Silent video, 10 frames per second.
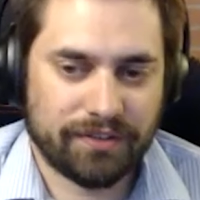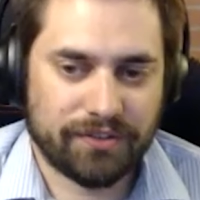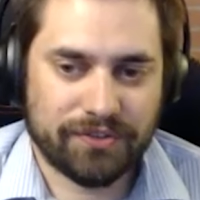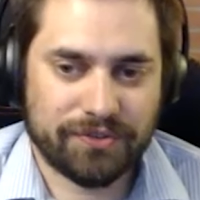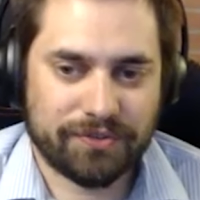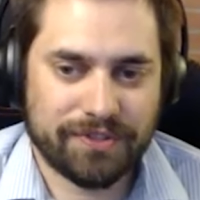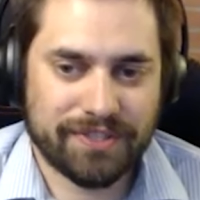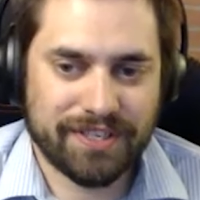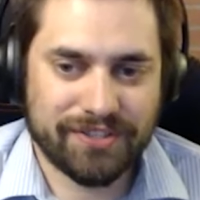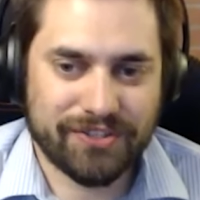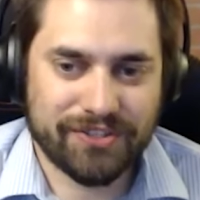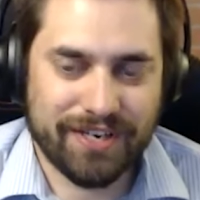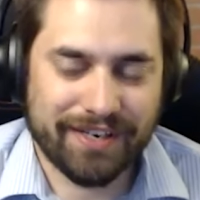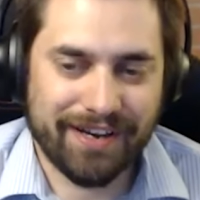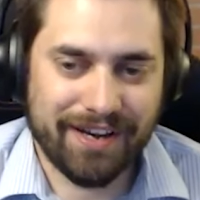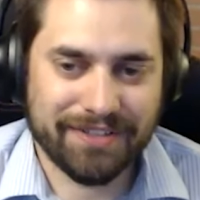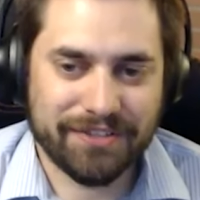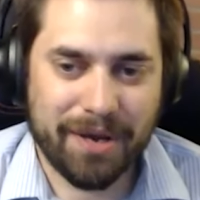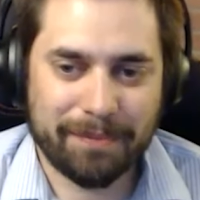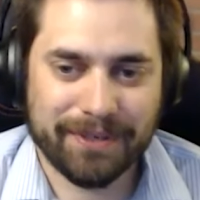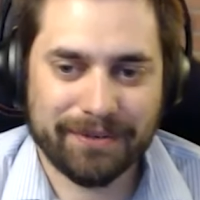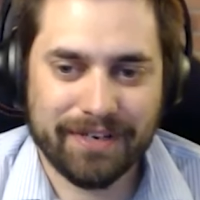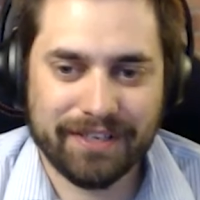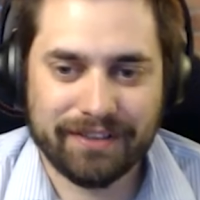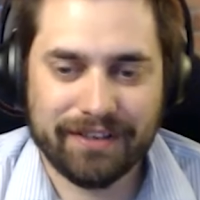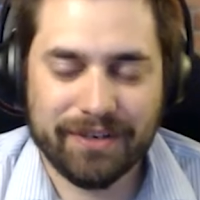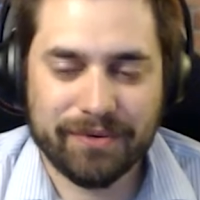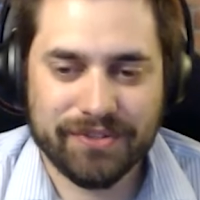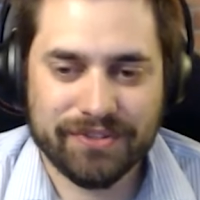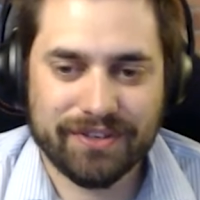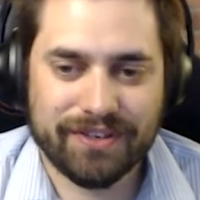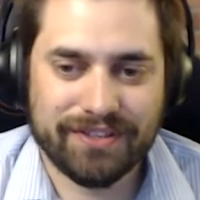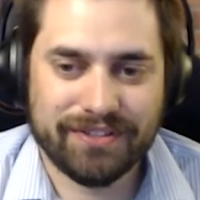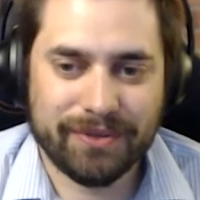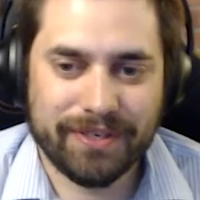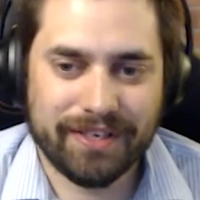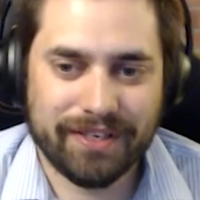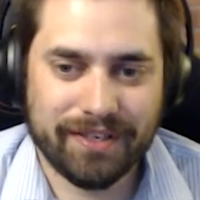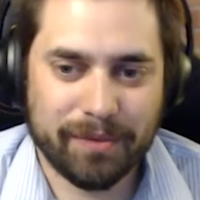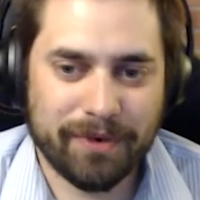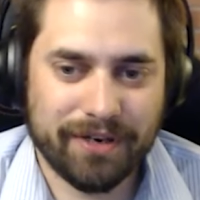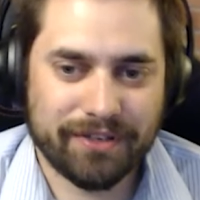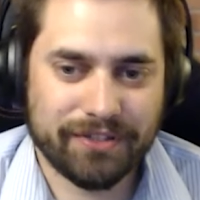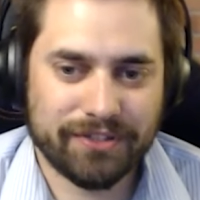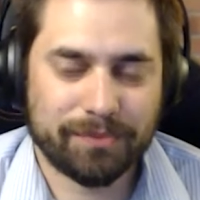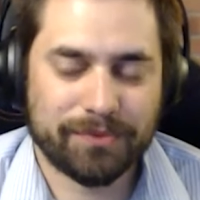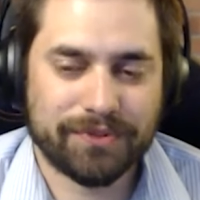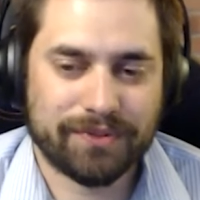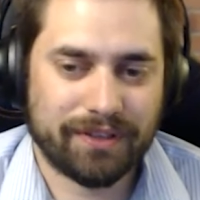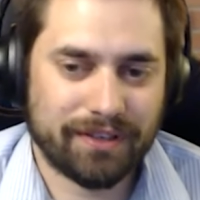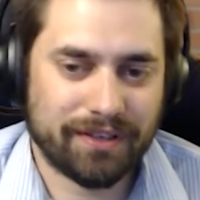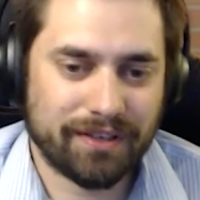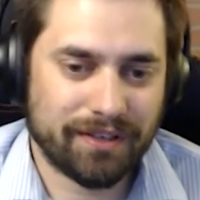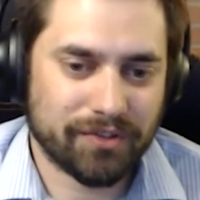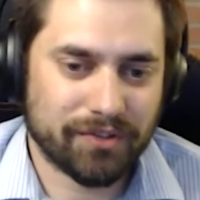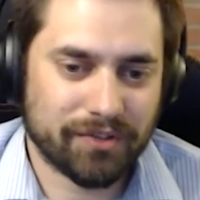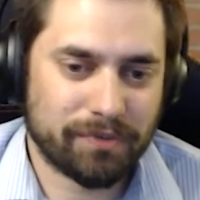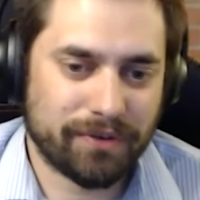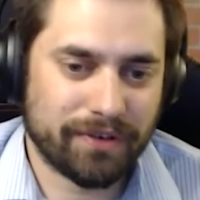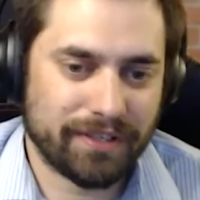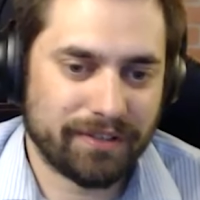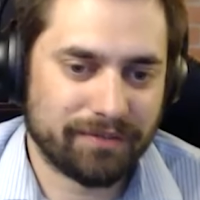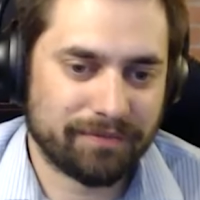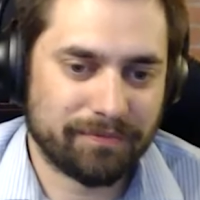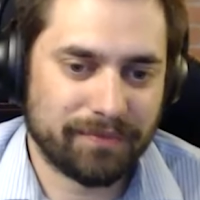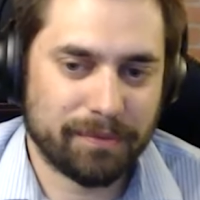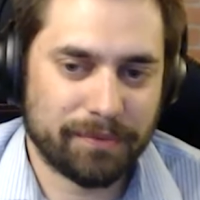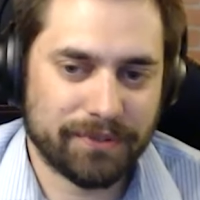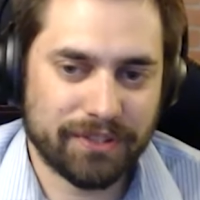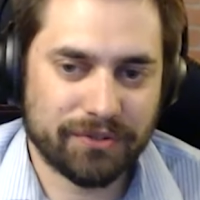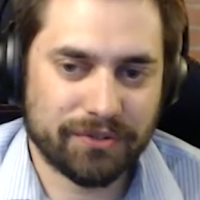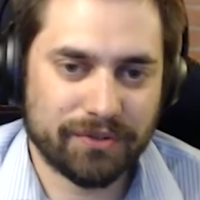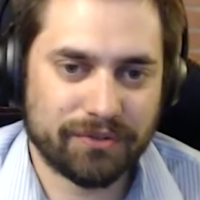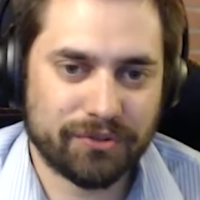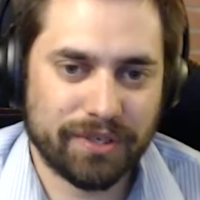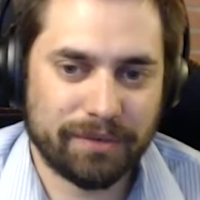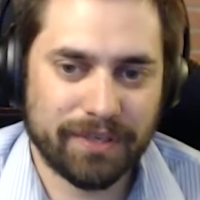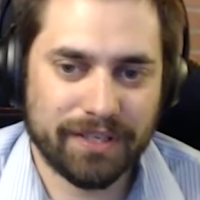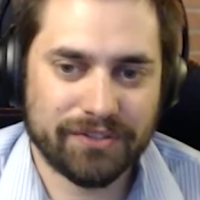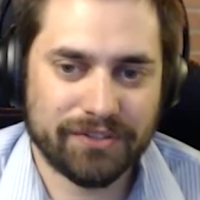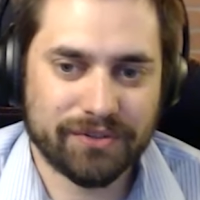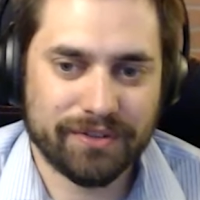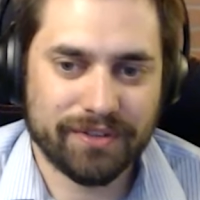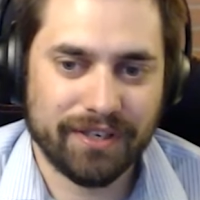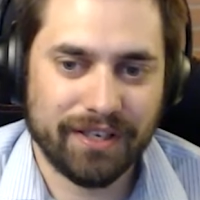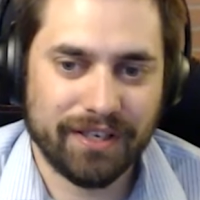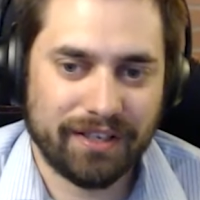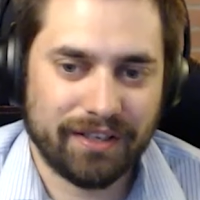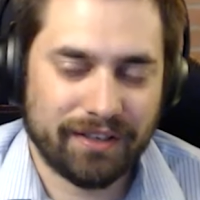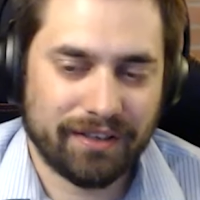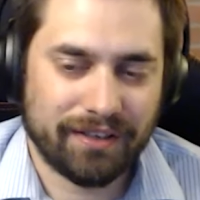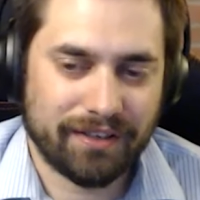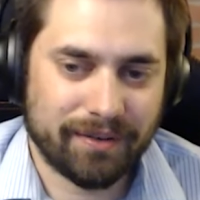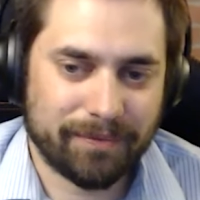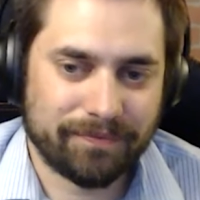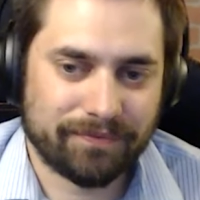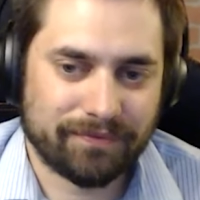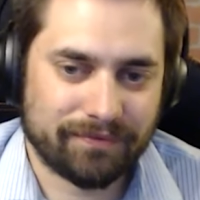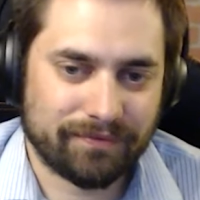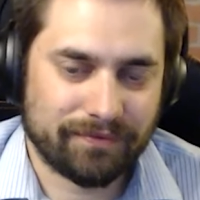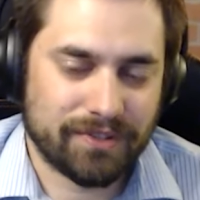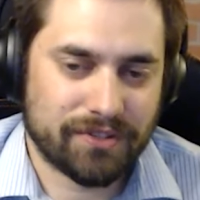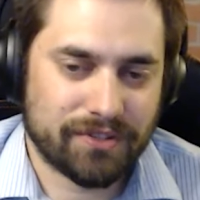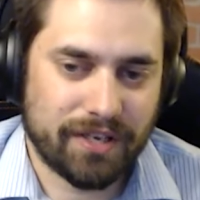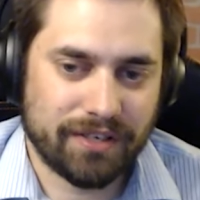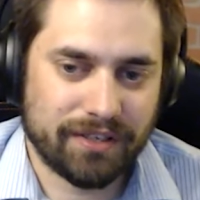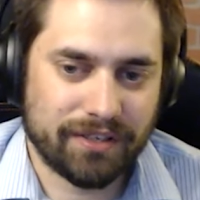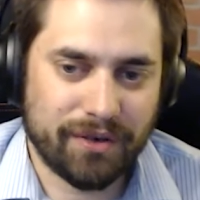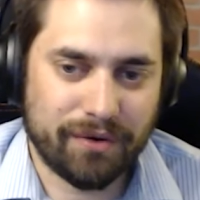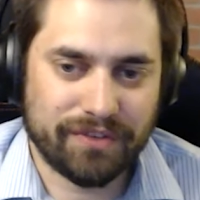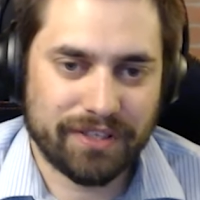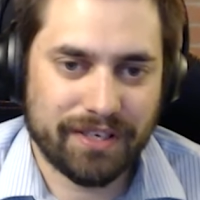And just because it's like a hot topic right now, is are you doing any partnerships uh, exploring, you know, potential treatments or um, studying COVID